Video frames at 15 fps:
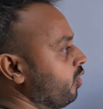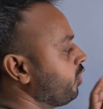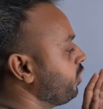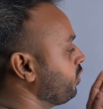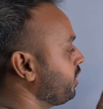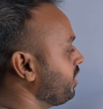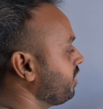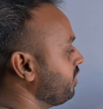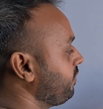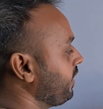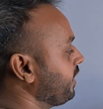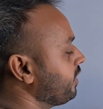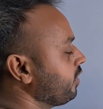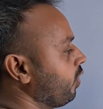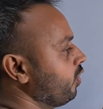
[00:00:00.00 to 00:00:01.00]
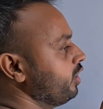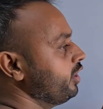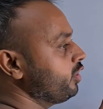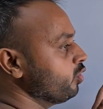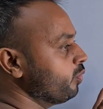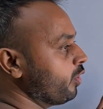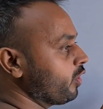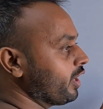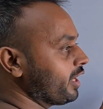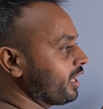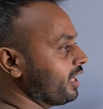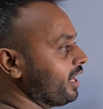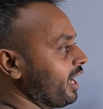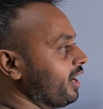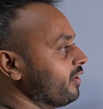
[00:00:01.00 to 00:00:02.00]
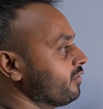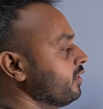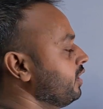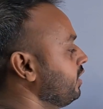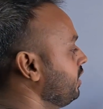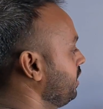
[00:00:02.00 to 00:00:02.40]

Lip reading: or you can configure only two broker can have